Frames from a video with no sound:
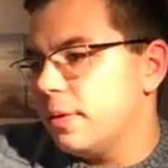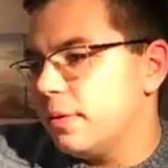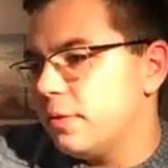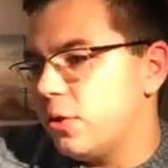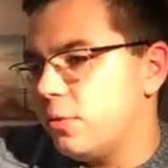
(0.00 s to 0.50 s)

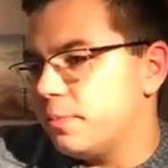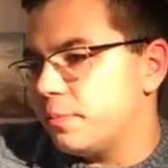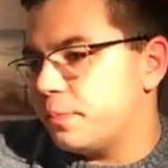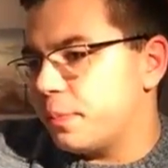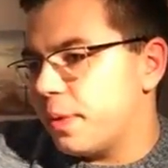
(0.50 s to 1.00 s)
So,
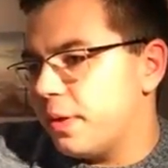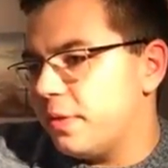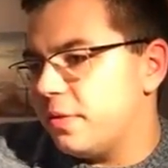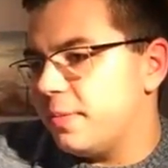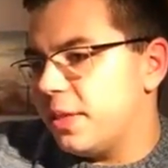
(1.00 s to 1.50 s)
this
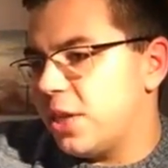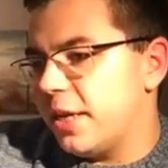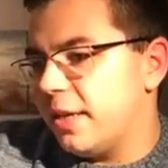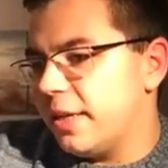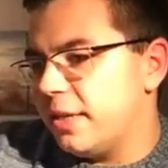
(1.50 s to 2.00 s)
is my
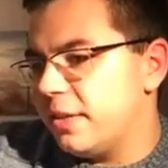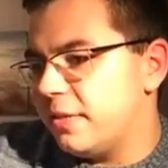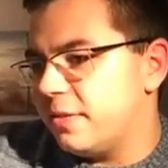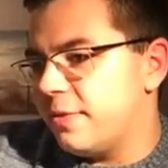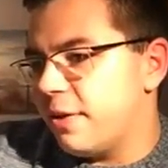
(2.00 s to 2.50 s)
channel link. It's
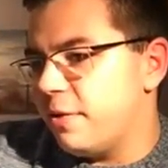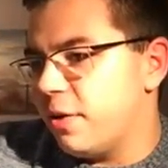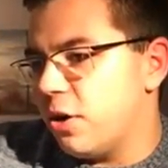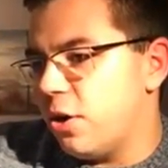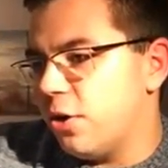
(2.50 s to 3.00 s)
very,
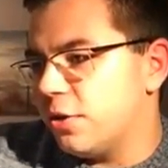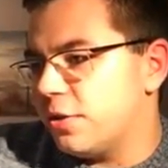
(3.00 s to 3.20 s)
very long.